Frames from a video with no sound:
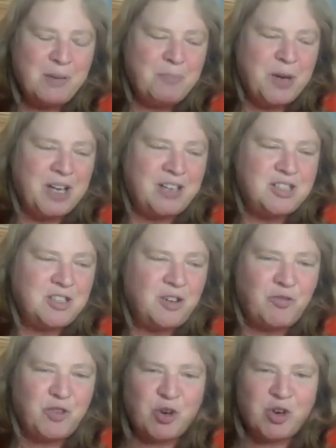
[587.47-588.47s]
But
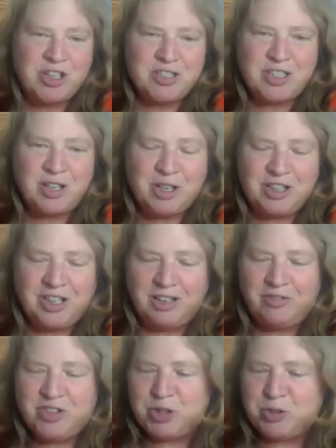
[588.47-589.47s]
of course, I'd
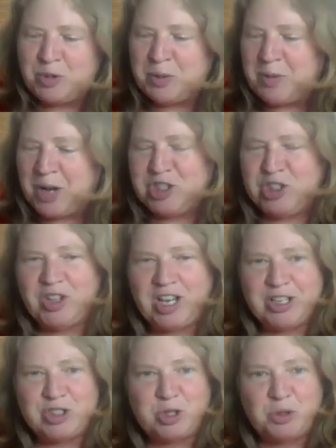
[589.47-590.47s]
love to remind you
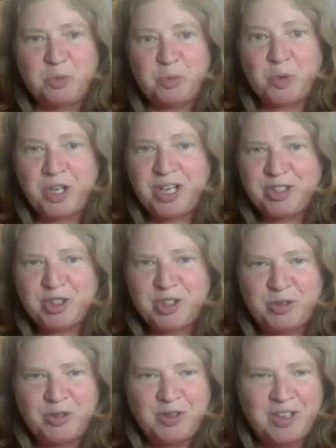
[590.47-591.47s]
guys what I
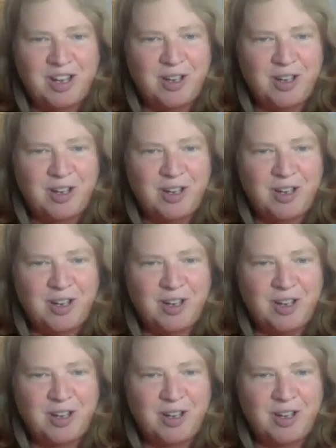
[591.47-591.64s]
do.